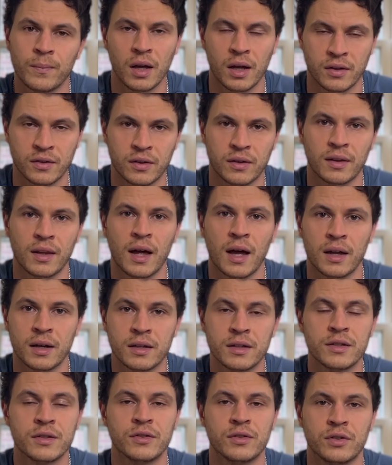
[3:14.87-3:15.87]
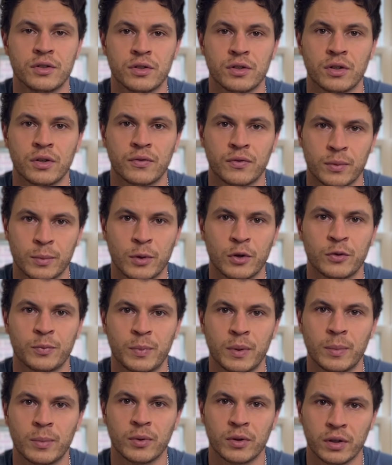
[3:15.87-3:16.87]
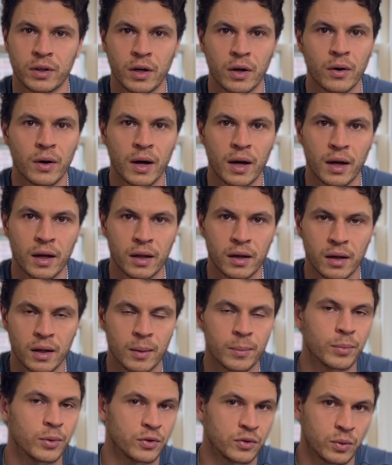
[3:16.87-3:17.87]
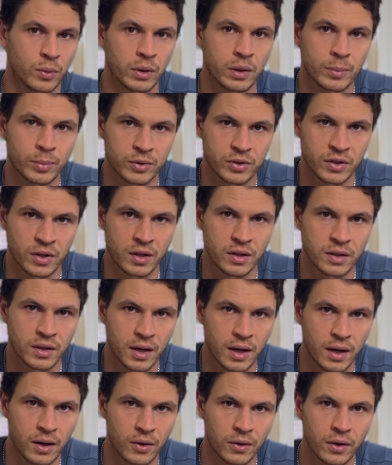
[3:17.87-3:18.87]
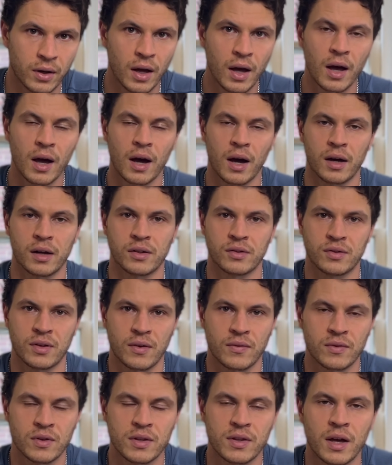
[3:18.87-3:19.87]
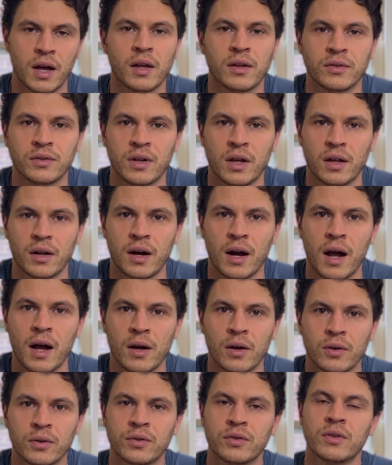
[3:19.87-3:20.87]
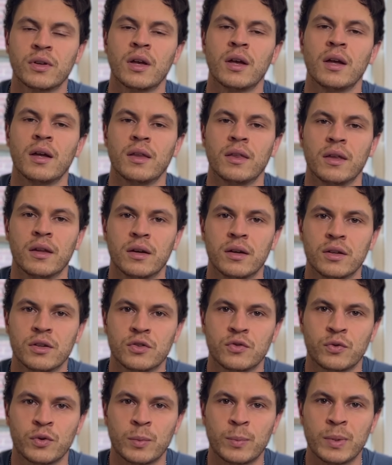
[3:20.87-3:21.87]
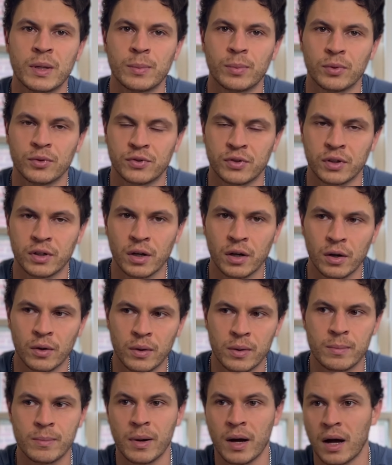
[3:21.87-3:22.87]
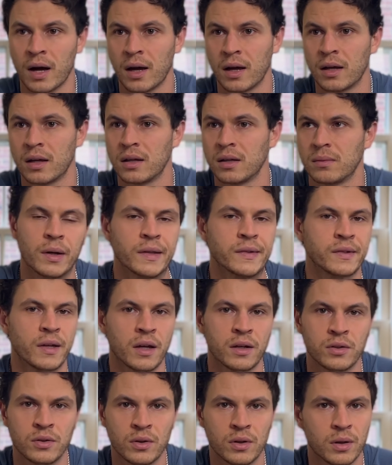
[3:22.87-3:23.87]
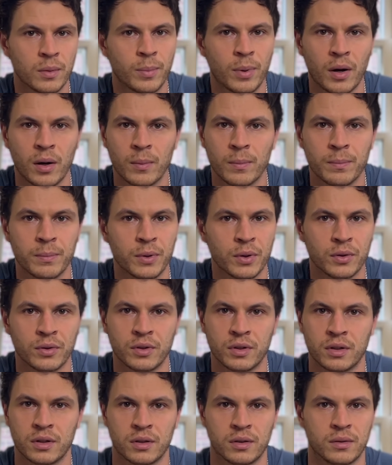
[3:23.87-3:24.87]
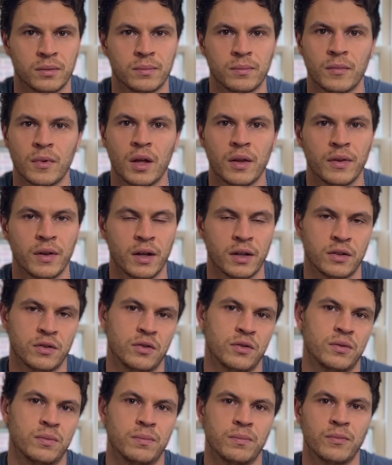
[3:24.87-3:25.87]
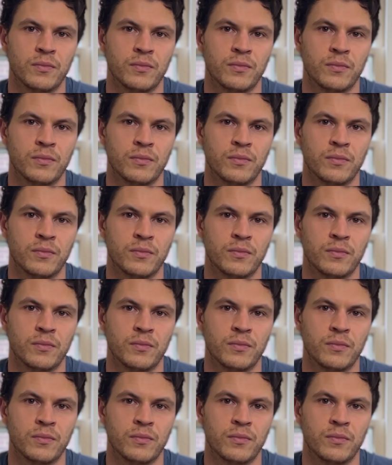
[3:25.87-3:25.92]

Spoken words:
It's a lot easier for most people to go ahead and put 20% down on a $70,000 house than it is for people to go and buy a 10-unit apartment building that's